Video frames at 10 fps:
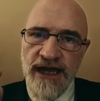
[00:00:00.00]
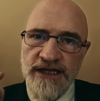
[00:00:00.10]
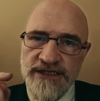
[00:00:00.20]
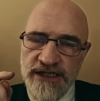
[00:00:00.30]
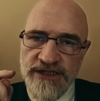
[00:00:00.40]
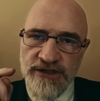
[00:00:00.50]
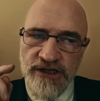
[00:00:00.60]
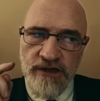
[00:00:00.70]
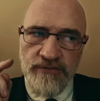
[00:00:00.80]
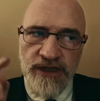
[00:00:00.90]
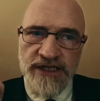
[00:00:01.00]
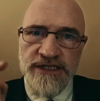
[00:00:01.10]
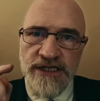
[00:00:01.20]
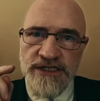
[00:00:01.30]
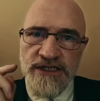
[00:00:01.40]
access to the
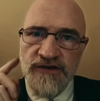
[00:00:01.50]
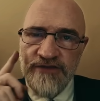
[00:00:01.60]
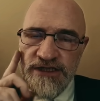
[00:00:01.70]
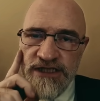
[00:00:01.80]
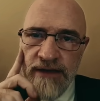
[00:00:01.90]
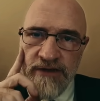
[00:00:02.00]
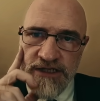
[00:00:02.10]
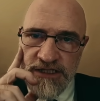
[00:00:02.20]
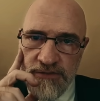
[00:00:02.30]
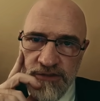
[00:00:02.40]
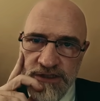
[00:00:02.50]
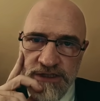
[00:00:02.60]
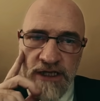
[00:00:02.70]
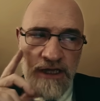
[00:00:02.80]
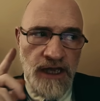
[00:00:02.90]
complexities of the Islamic disciplines.